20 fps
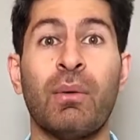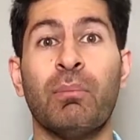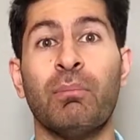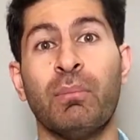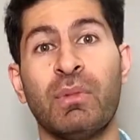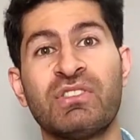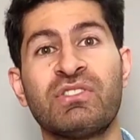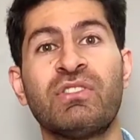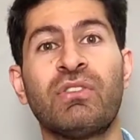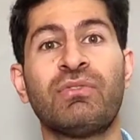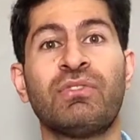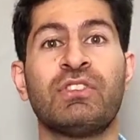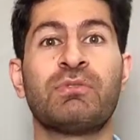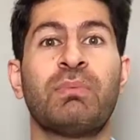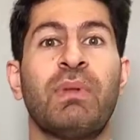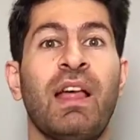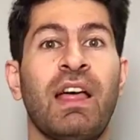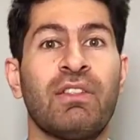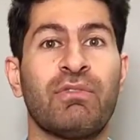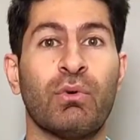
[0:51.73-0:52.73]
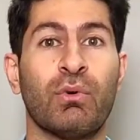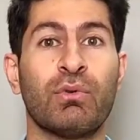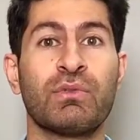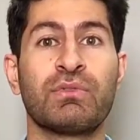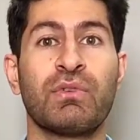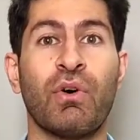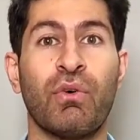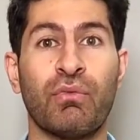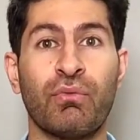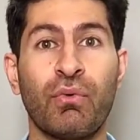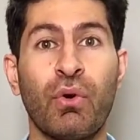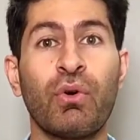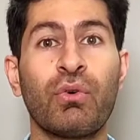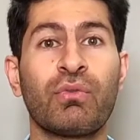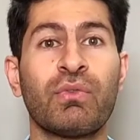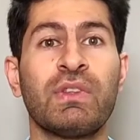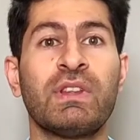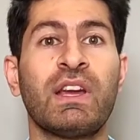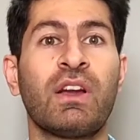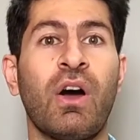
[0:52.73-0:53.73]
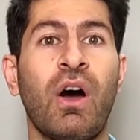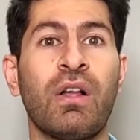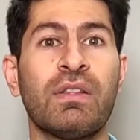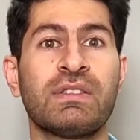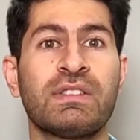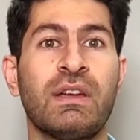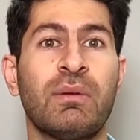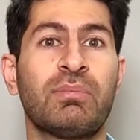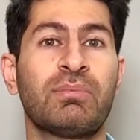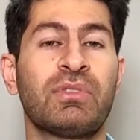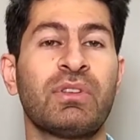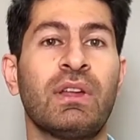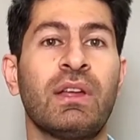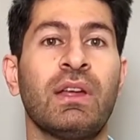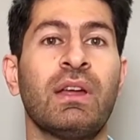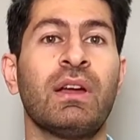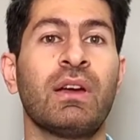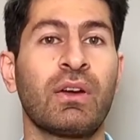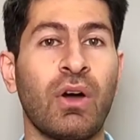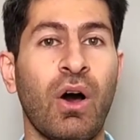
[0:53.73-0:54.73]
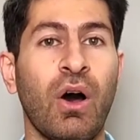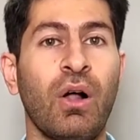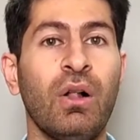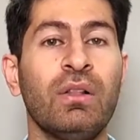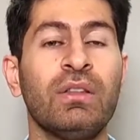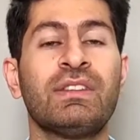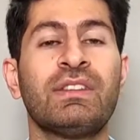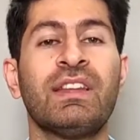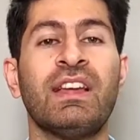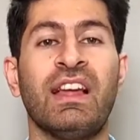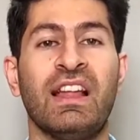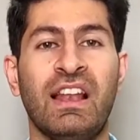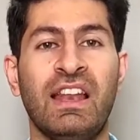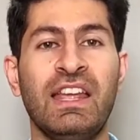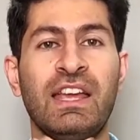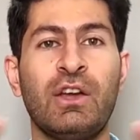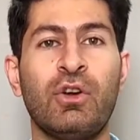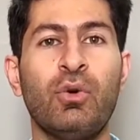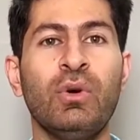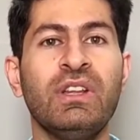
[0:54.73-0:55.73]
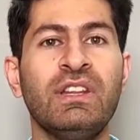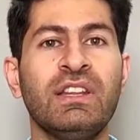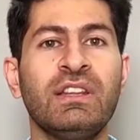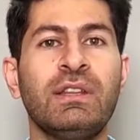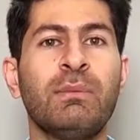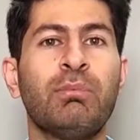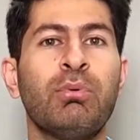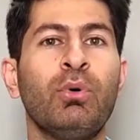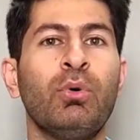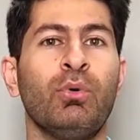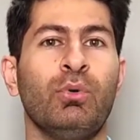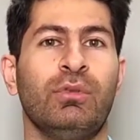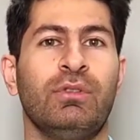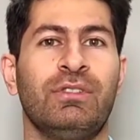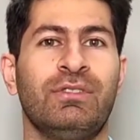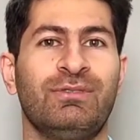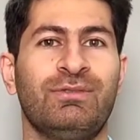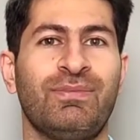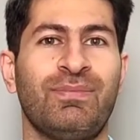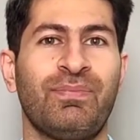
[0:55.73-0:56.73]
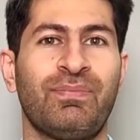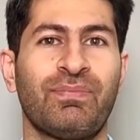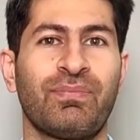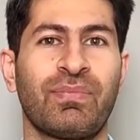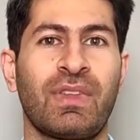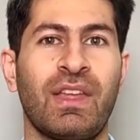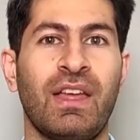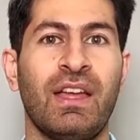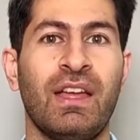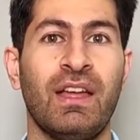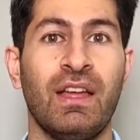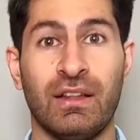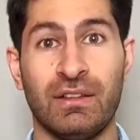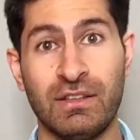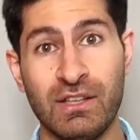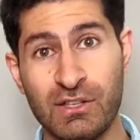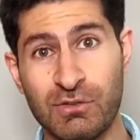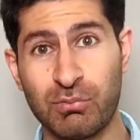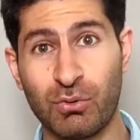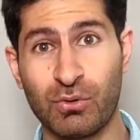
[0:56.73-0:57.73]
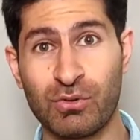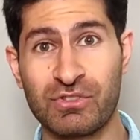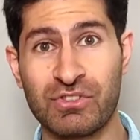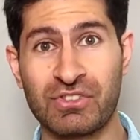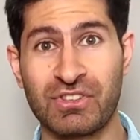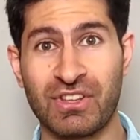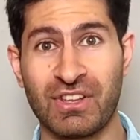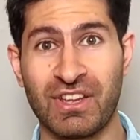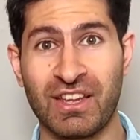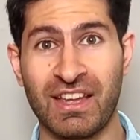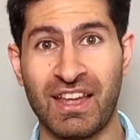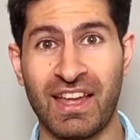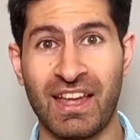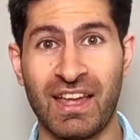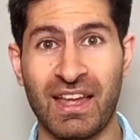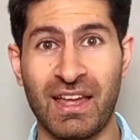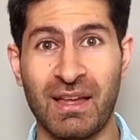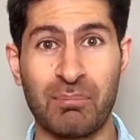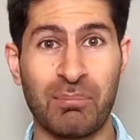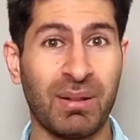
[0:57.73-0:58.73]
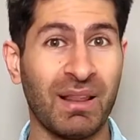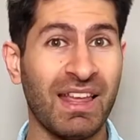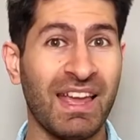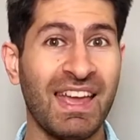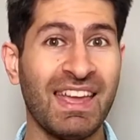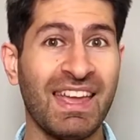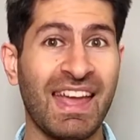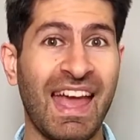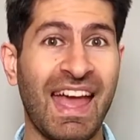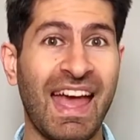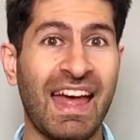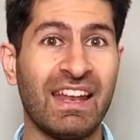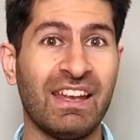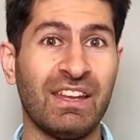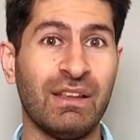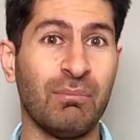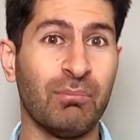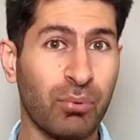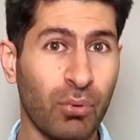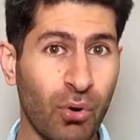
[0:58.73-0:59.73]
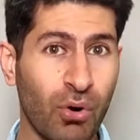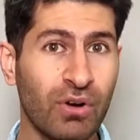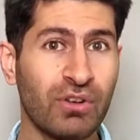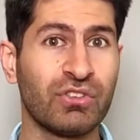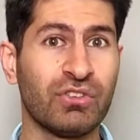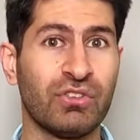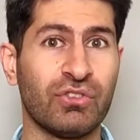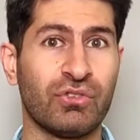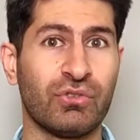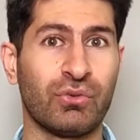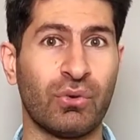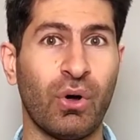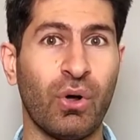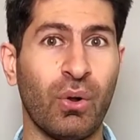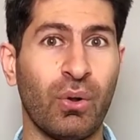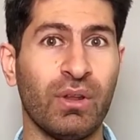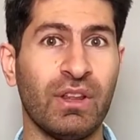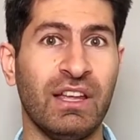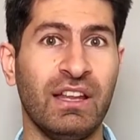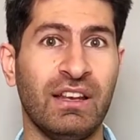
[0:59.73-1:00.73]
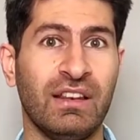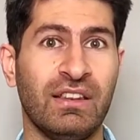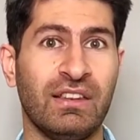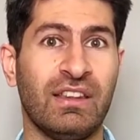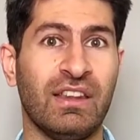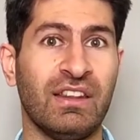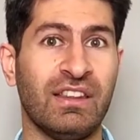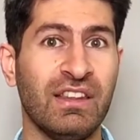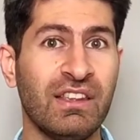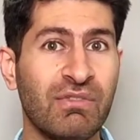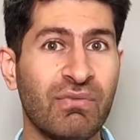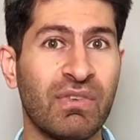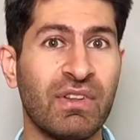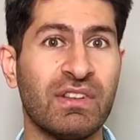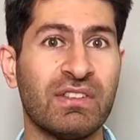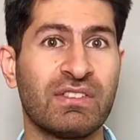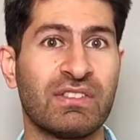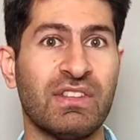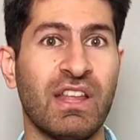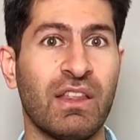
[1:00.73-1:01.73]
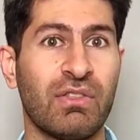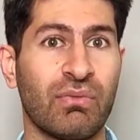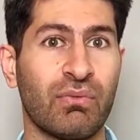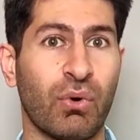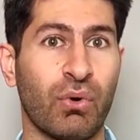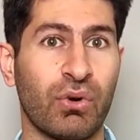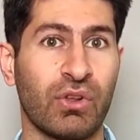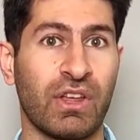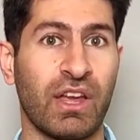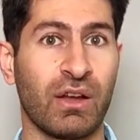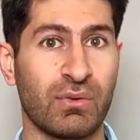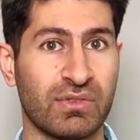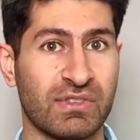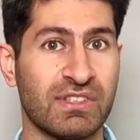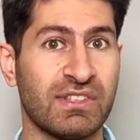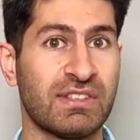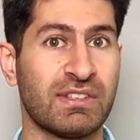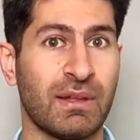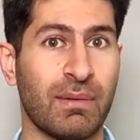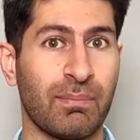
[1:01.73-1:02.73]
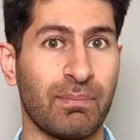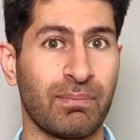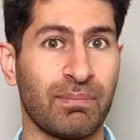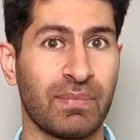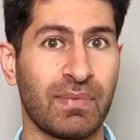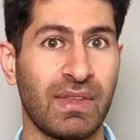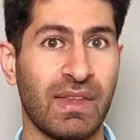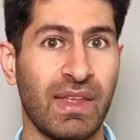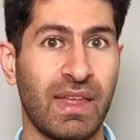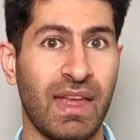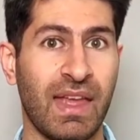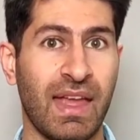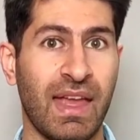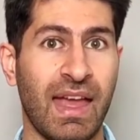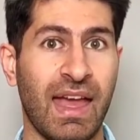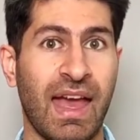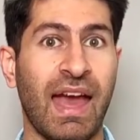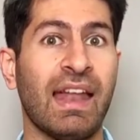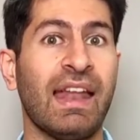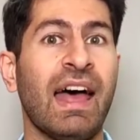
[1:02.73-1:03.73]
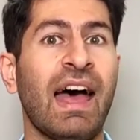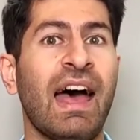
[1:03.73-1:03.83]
Most of these platforms work with a concept called liquidity pool. These pools play an important role in the defense network ecosystem and